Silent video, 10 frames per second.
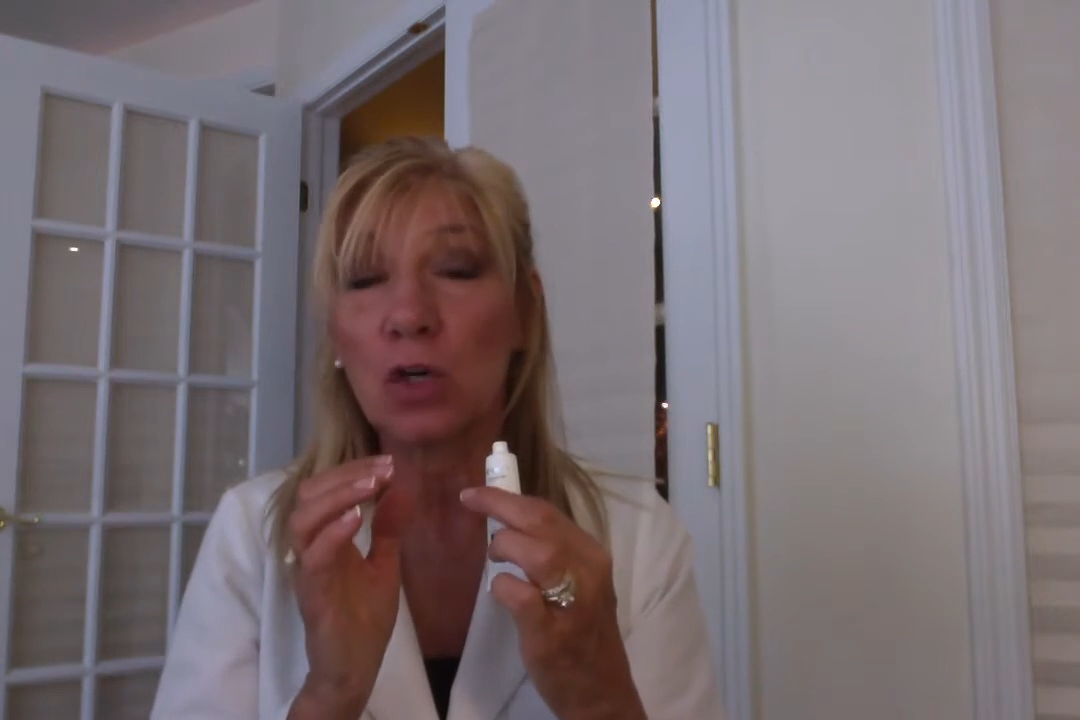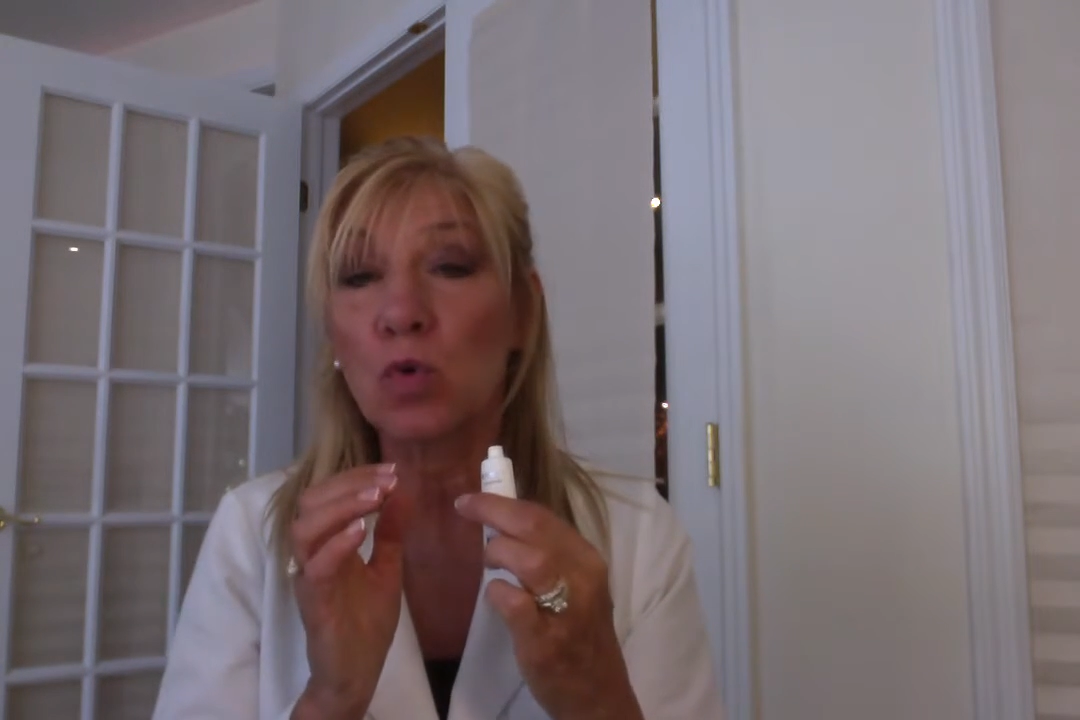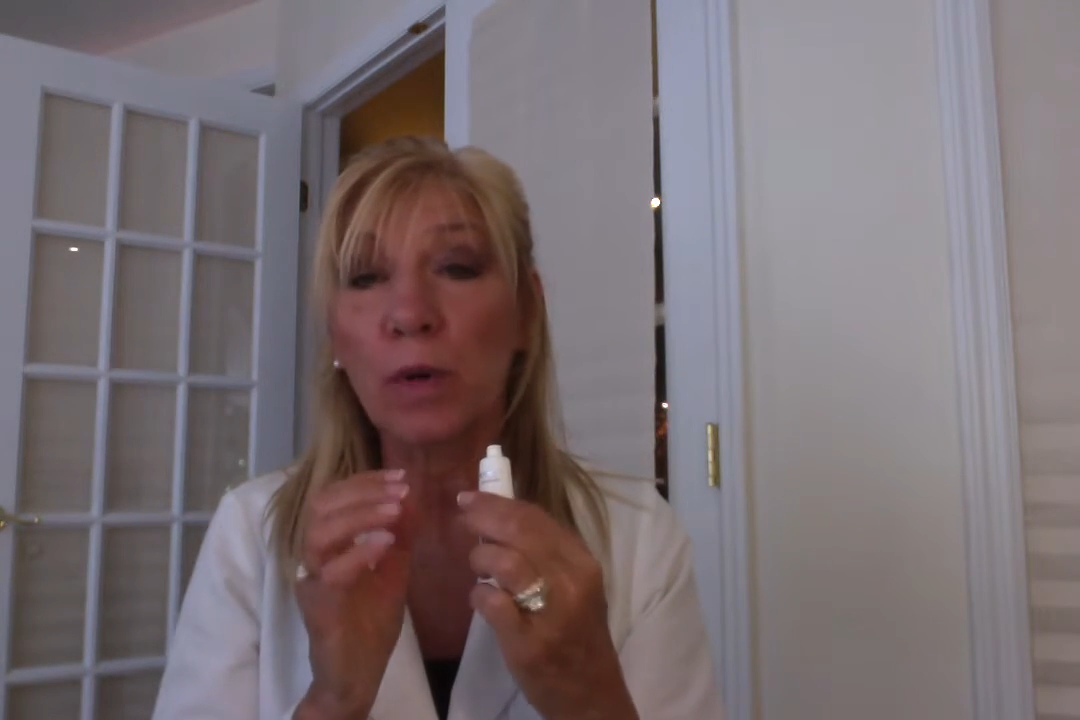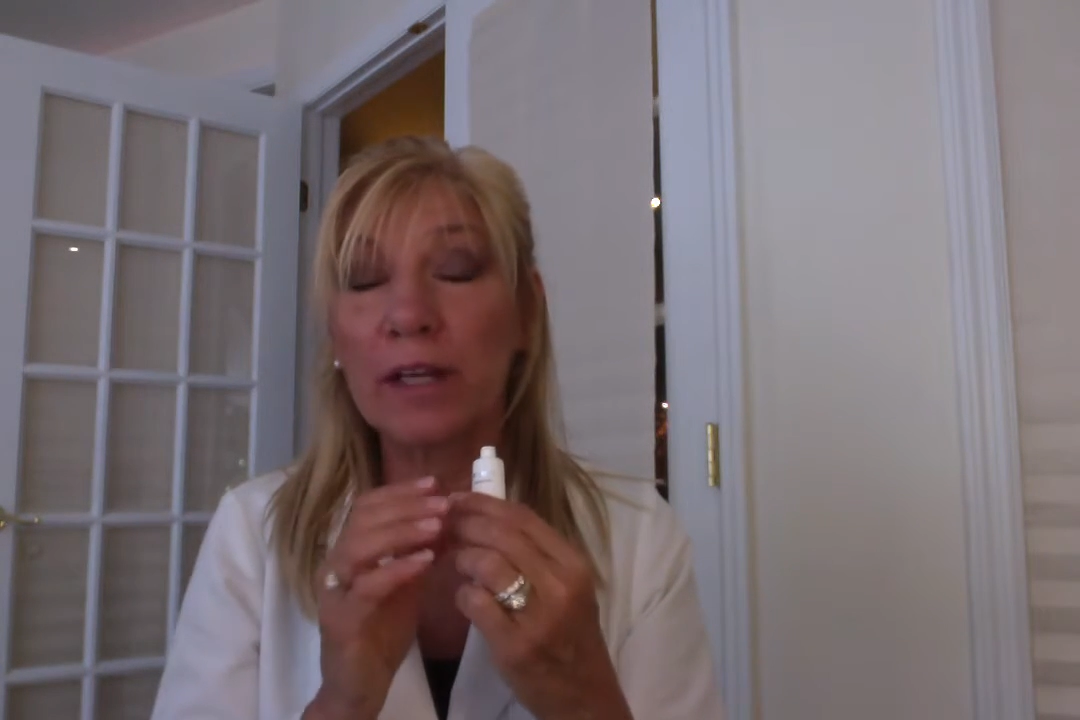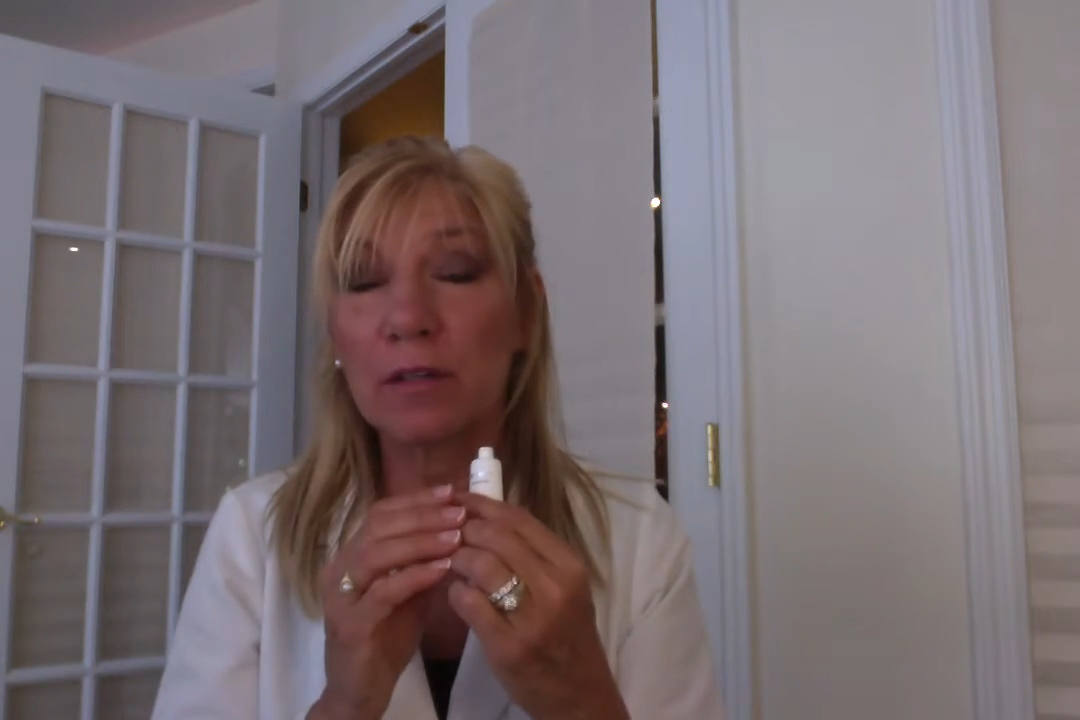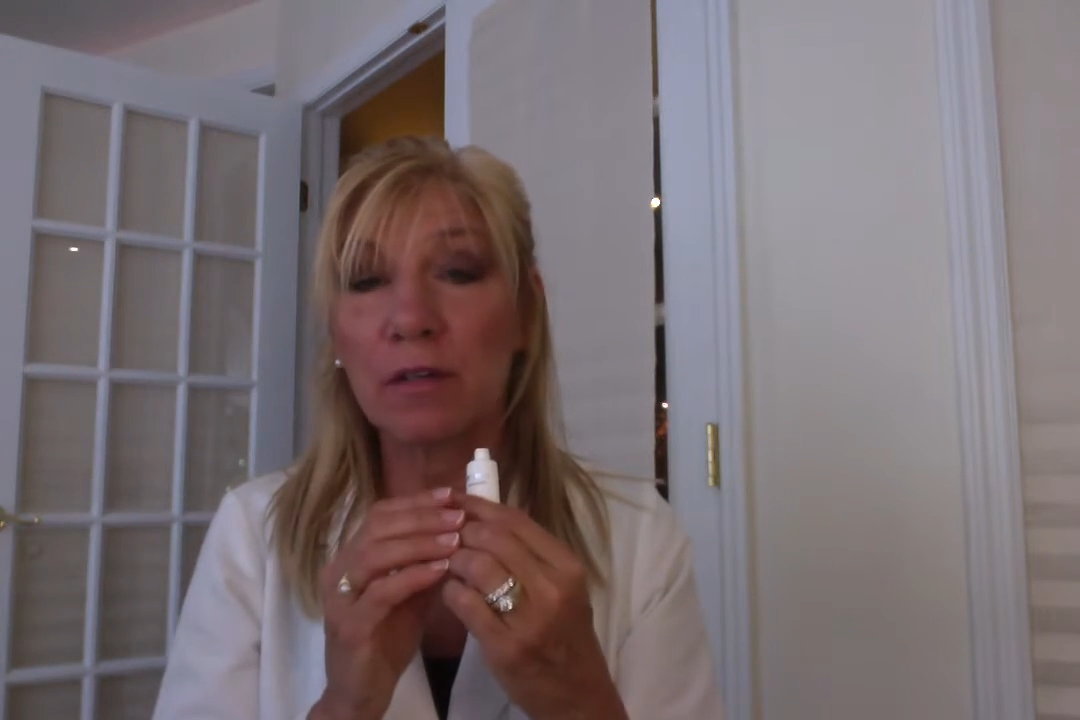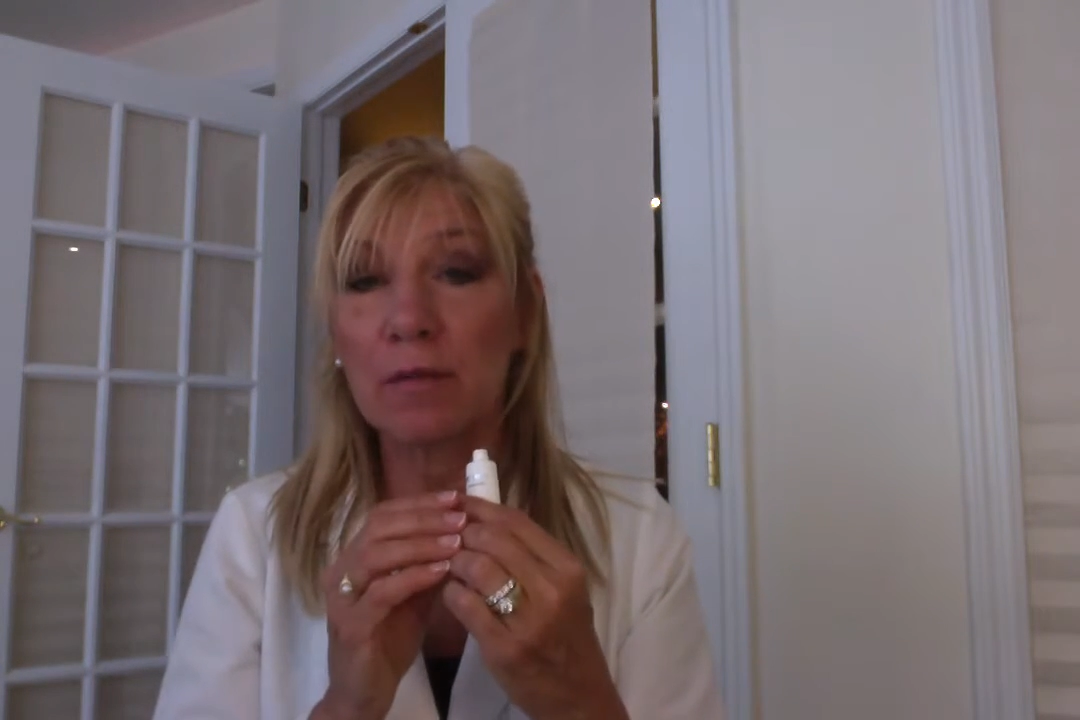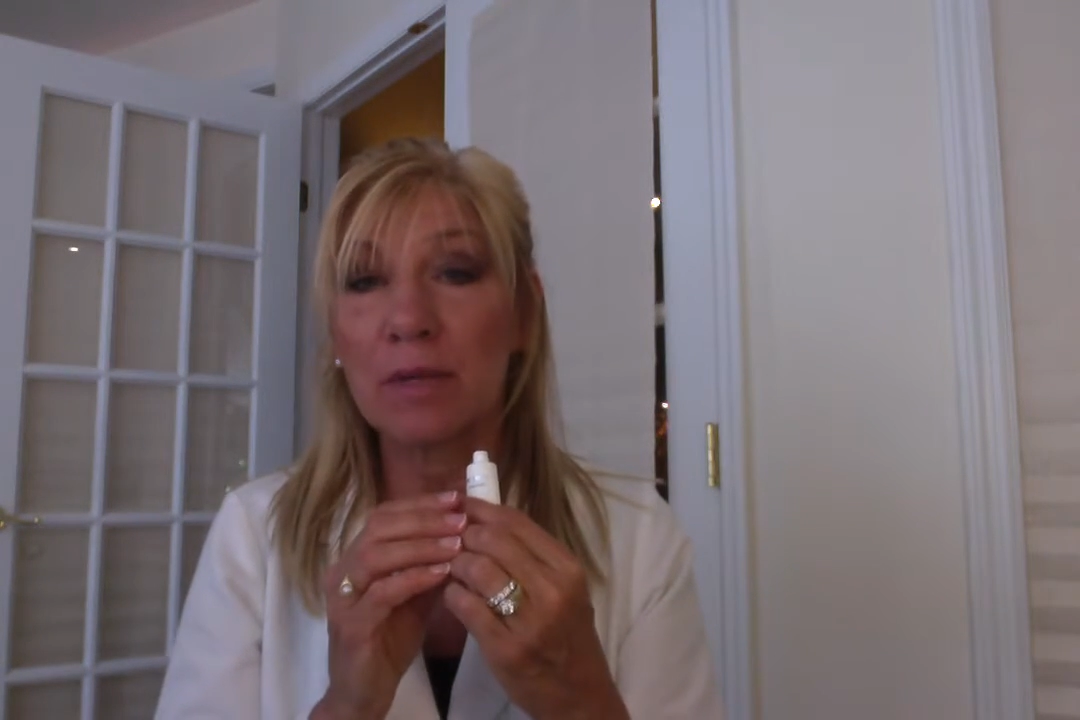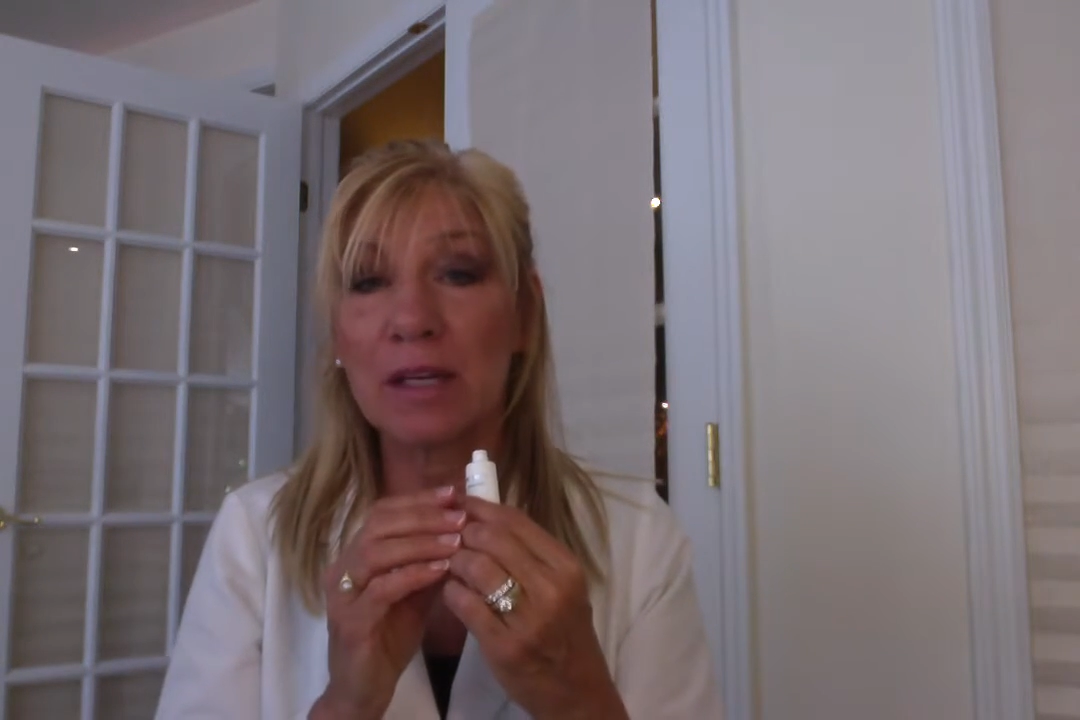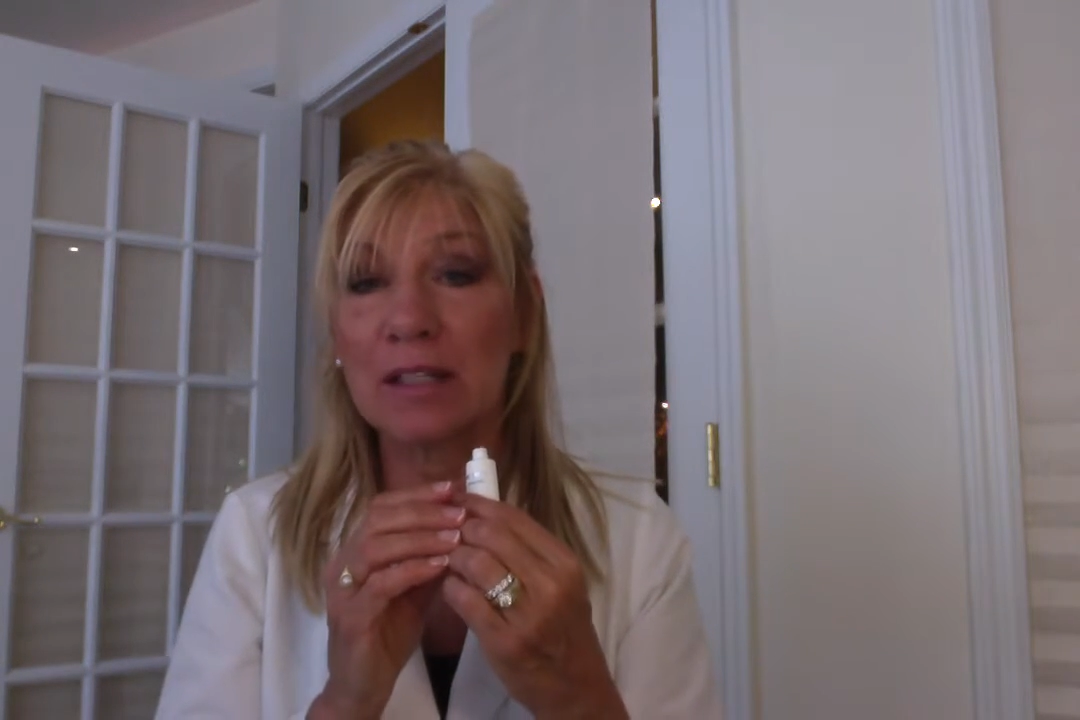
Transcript: great treatment.